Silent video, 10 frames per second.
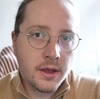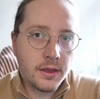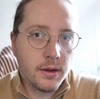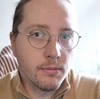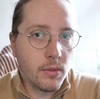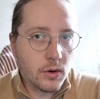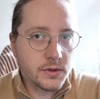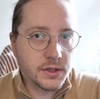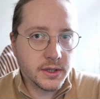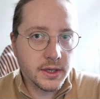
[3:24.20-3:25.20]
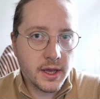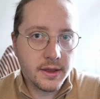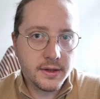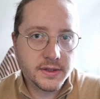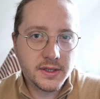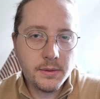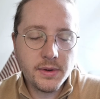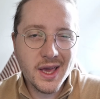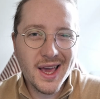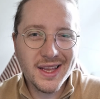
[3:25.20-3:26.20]
the motor and the
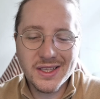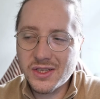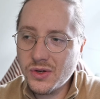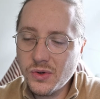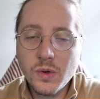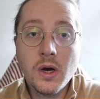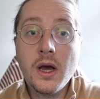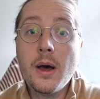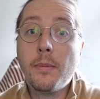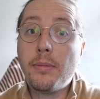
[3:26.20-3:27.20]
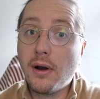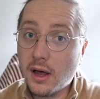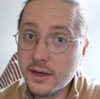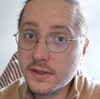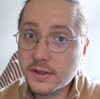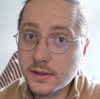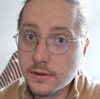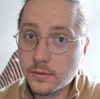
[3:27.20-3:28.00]
CPA2 Plus,